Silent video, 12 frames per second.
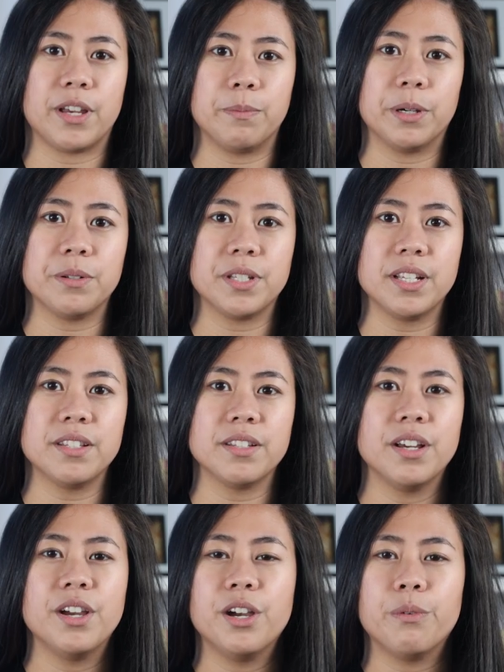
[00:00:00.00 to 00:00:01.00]

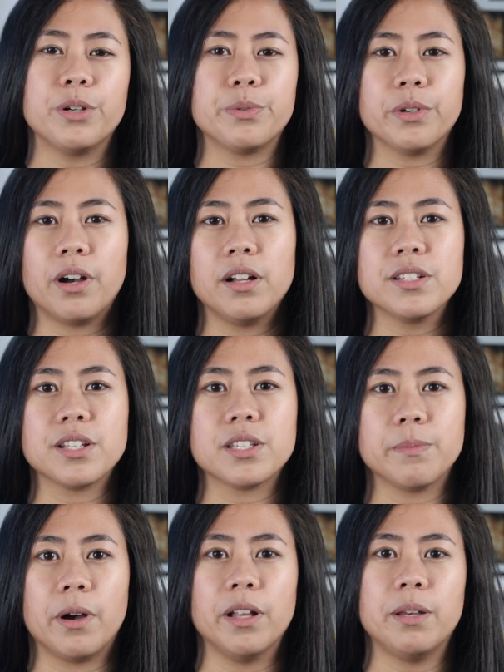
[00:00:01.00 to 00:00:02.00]
fibrosus, which will cause a
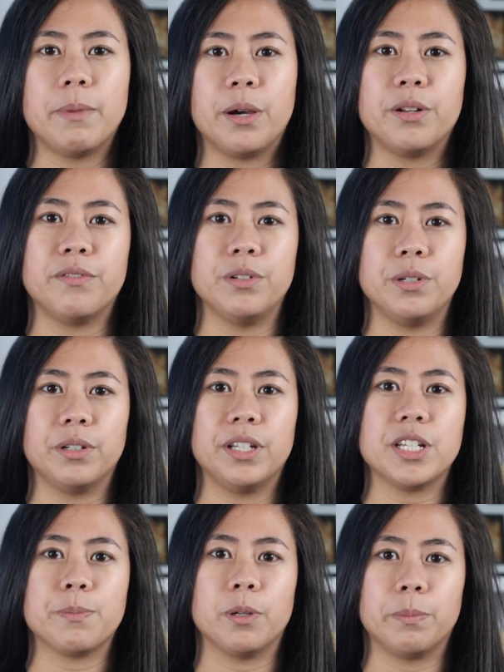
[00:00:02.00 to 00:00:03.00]
small amount of
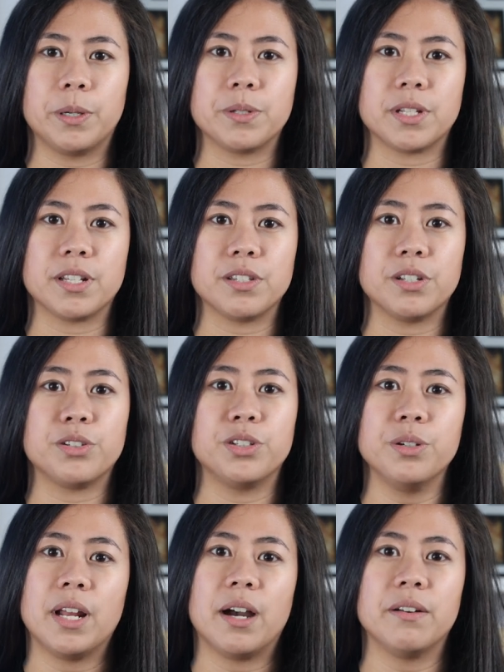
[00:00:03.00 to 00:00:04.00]
nucleus pulposus to
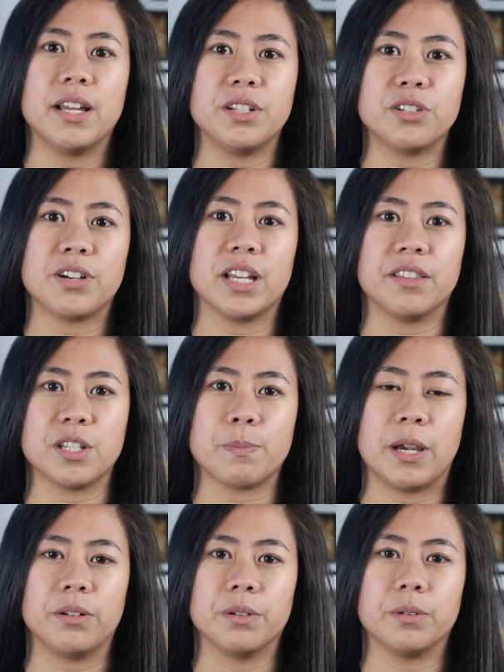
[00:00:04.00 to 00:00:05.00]
shoot out and strike the
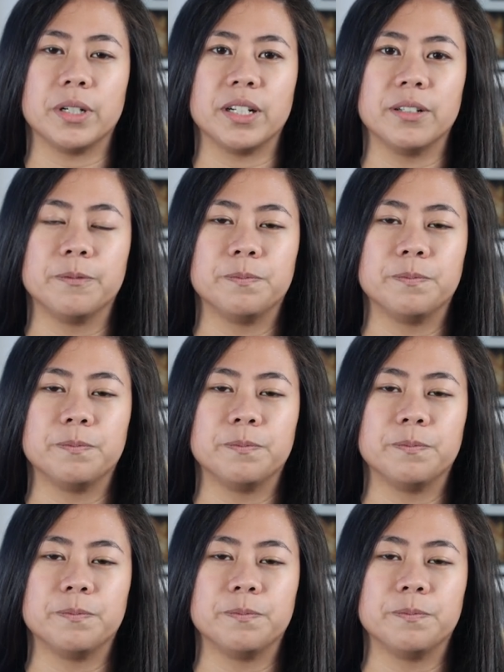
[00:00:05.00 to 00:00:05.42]
spinal cord.